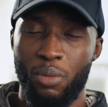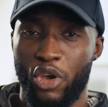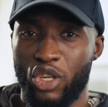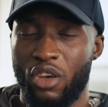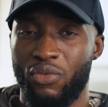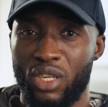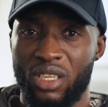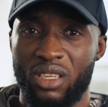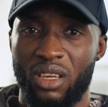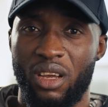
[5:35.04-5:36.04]
Because of
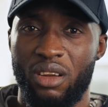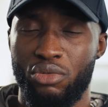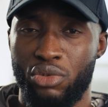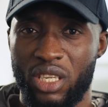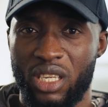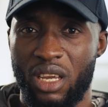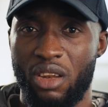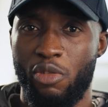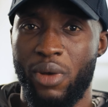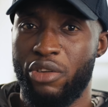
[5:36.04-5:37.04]
this
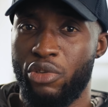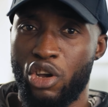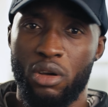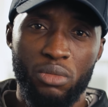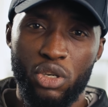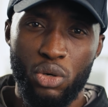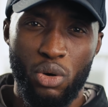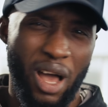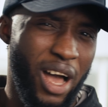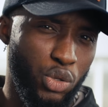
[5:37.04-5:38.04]
reason, on my Red
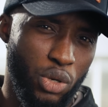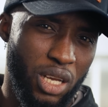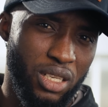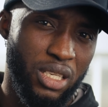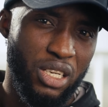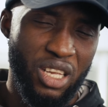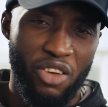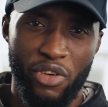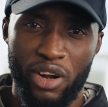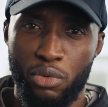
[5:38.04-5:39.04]
Komodo, I had to get the tilter
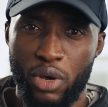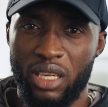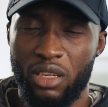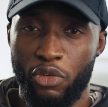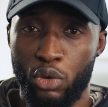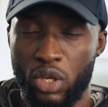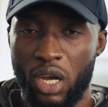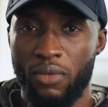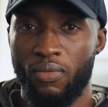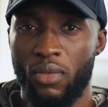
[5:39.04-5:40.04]
variable ND
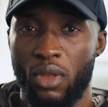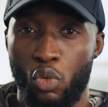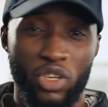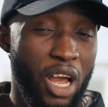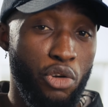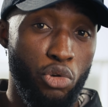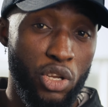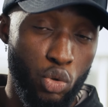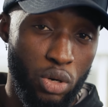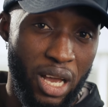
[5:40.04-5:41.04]
filter, which I
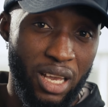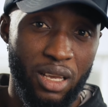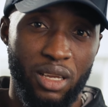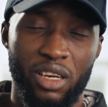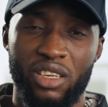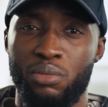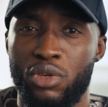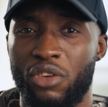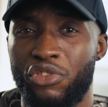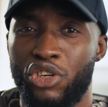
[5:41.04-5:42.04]
really do like. There's a
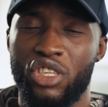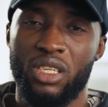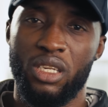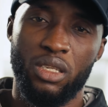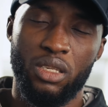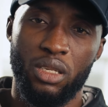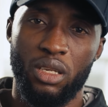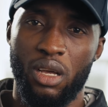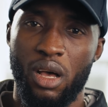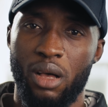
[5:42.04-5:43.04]
bit of green
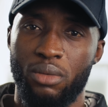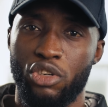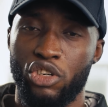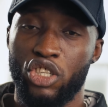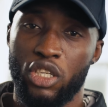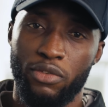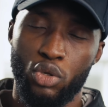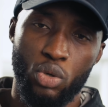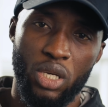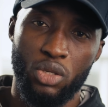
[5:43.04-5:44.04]

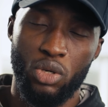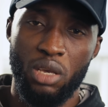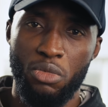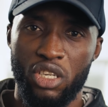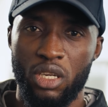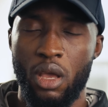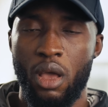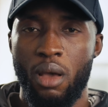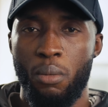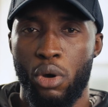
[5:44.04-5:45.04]
shift to the image,
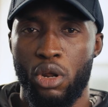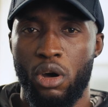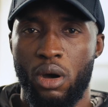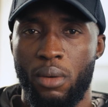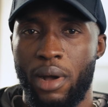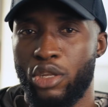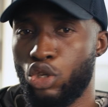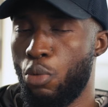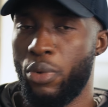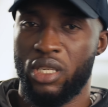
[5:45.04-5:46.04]
but I
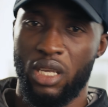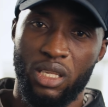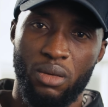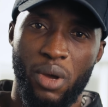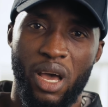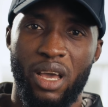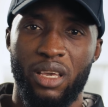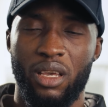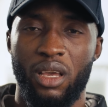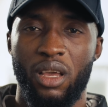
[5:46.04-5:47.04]
just compensate by